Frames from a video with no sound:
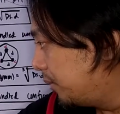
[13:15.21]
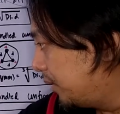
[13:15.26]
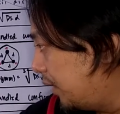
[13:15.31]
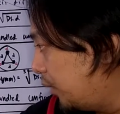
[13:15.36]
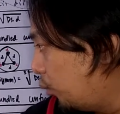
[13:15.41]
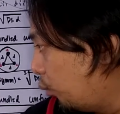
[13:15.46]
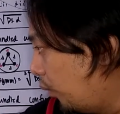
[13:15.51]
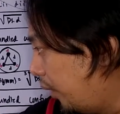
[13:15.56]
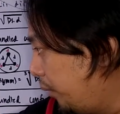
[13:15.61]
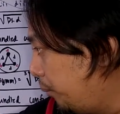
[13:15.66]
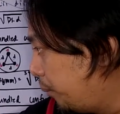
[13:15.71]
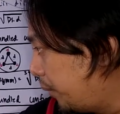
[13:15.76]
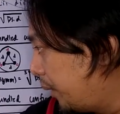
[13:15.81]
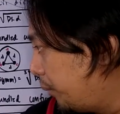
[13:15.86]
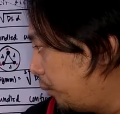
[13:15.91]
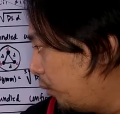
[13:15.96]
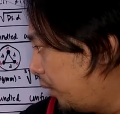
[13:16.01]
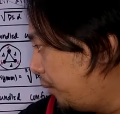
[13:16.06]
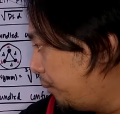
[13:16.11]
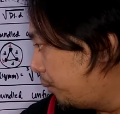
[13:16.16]
then 1
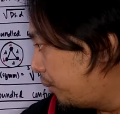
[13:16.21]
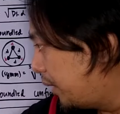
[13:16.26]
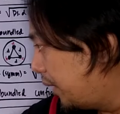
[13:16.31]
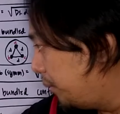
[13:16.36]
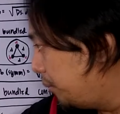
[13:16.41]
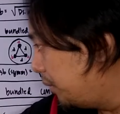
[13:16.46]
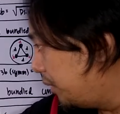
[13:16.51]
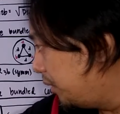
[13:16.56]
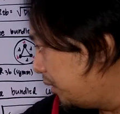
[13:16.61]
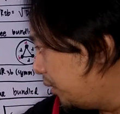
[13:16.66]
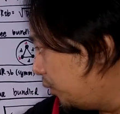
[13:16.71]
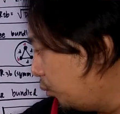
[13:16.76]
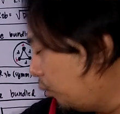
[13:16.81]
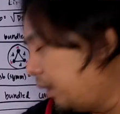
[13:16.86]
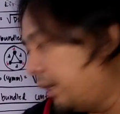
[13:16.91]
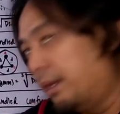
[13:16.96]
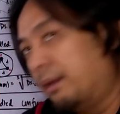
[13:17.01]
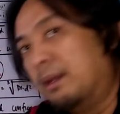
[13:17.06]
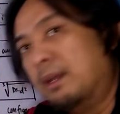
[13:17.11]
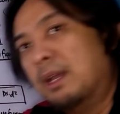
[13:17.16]
prime 1 prime, and then
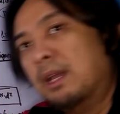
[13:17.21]
1.